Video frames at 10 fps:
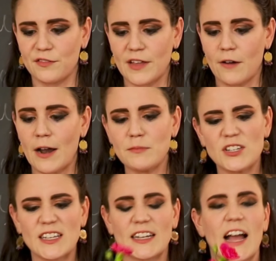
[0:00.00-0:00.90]
flower, I'm
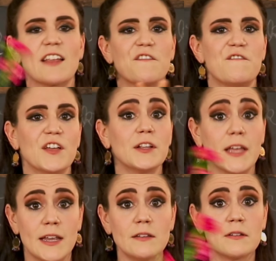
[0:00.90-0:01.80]
just going to kind of fill
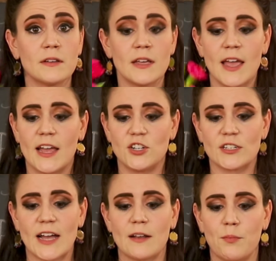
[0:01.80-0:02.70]
in and
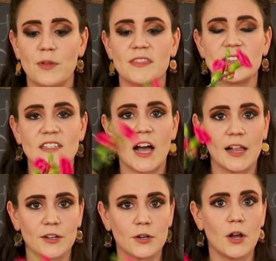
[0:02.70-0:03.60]
just kind of put this
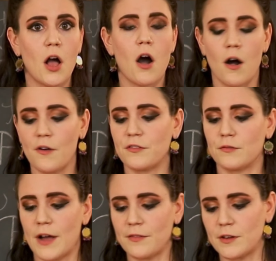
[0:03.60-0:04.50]
color all
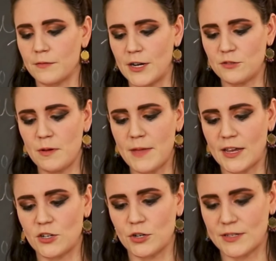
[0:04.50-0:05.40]
throughout the arrangement,
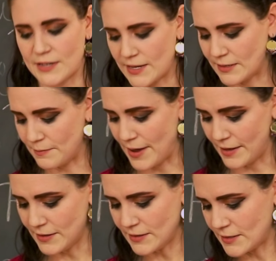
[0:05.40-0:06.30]
making sure it's nice and
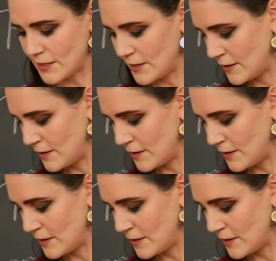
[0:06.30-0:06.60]
balanced.